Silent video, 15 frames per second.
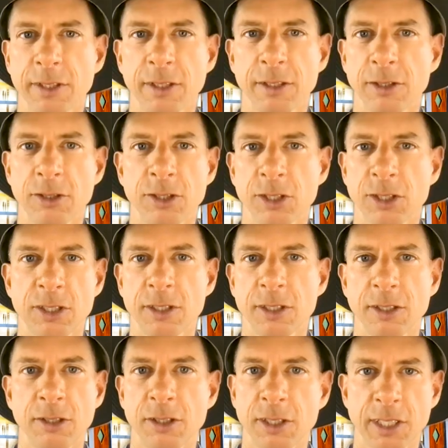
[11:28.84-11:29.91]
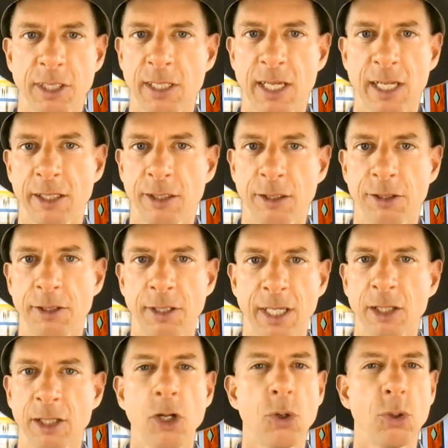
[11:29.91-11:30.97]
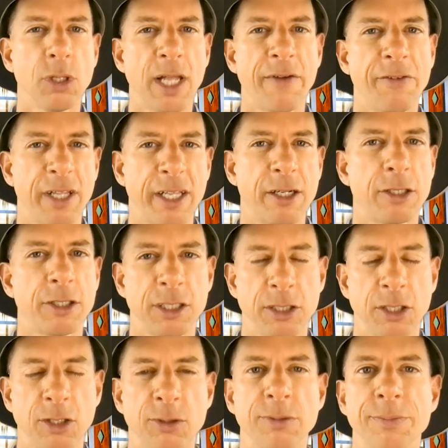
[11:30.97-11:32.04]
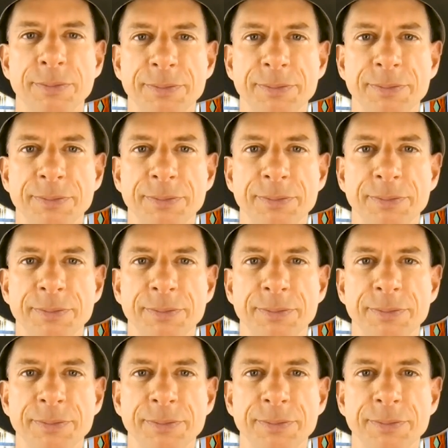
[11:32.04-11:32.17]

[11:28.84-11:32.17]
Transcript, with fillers: You're just you're just in that little that low level energy zone.